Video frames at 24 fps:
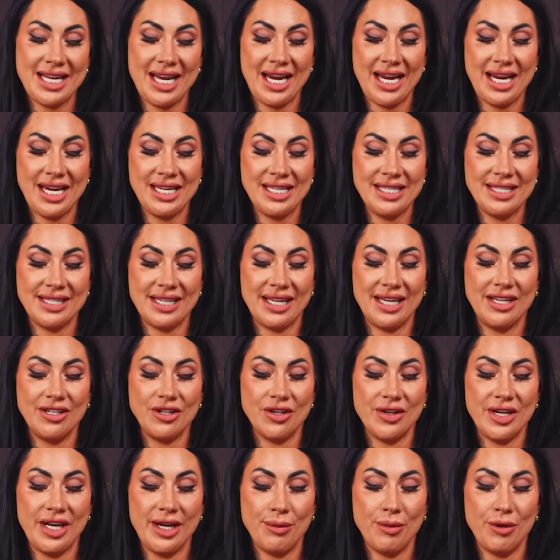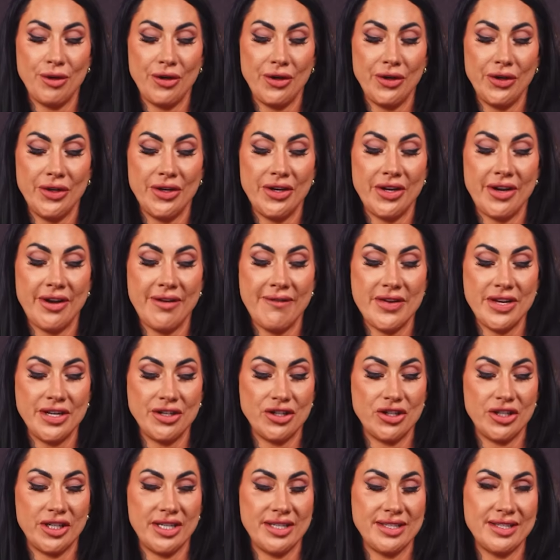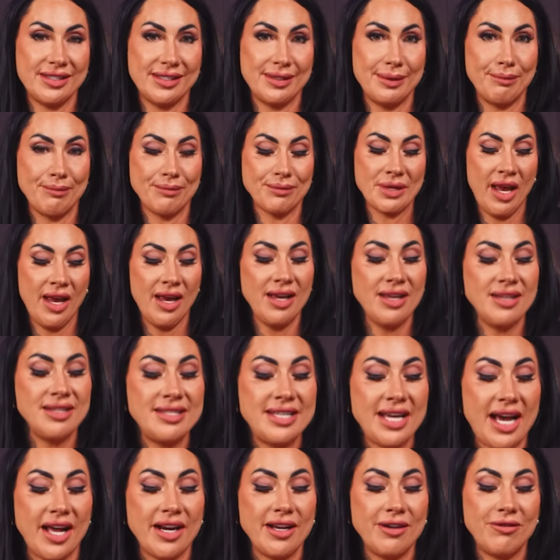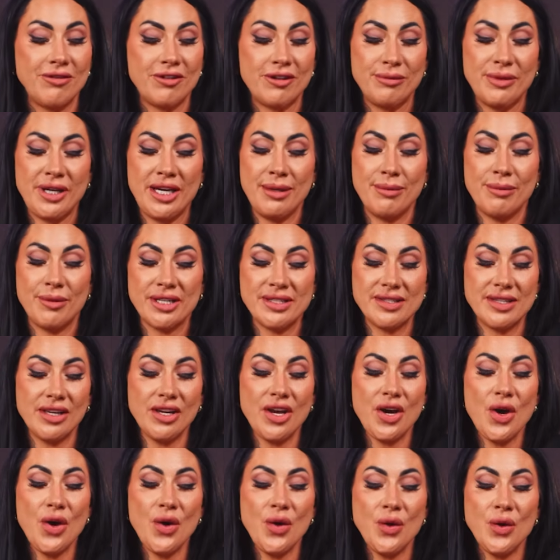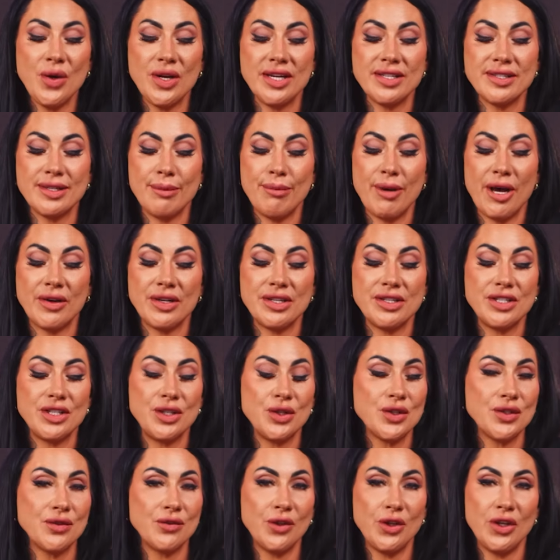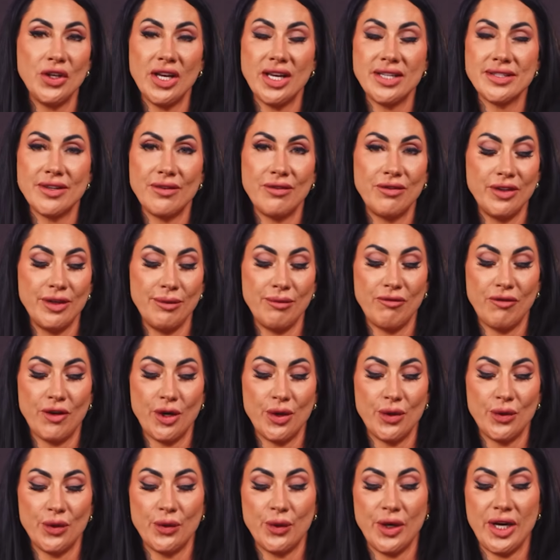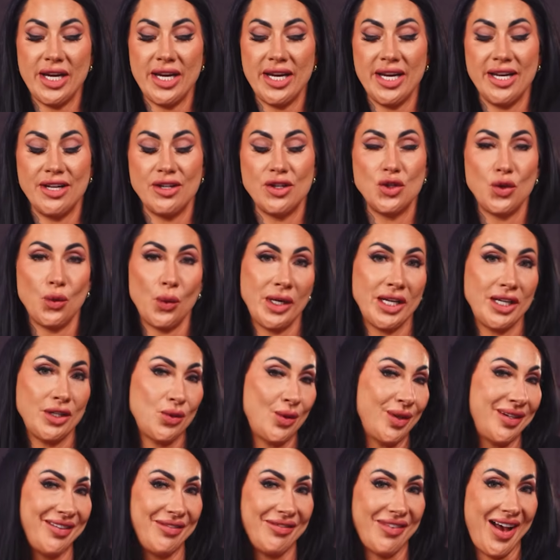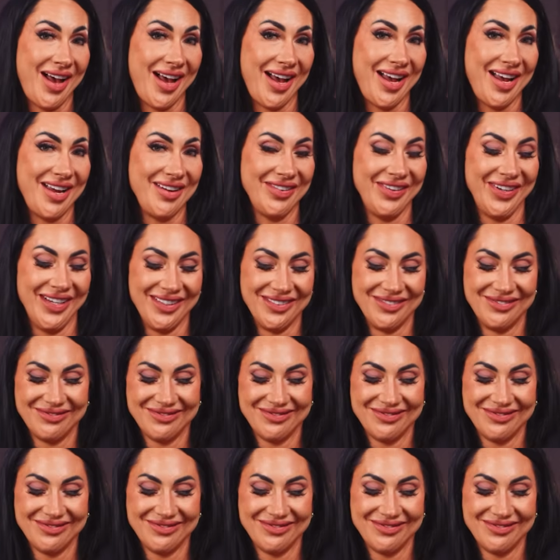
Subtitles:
days in your neighborhood of interest. Data from 8 months ago is about as useful as a flip phone in 2025.